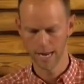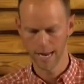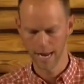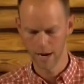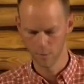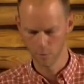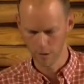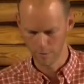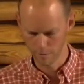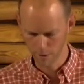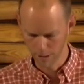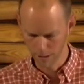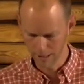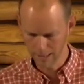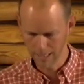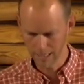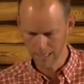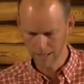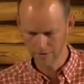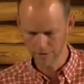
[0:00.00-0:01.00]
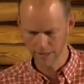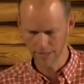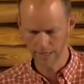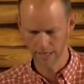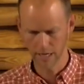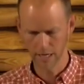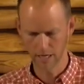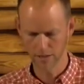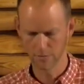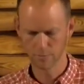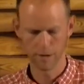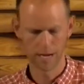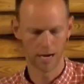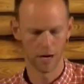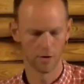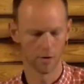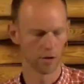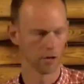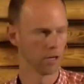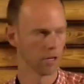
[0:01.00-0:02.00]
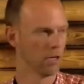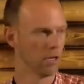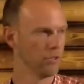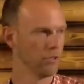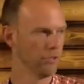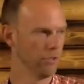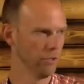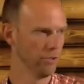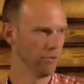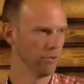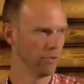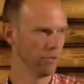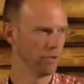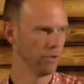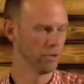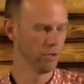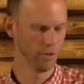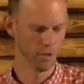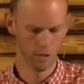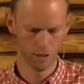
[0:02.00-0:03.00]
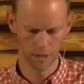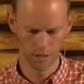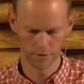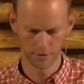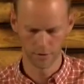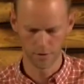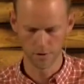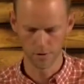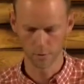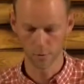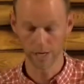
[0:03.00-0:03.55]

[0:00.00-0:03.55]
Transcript: and we believe in God's power to deliver.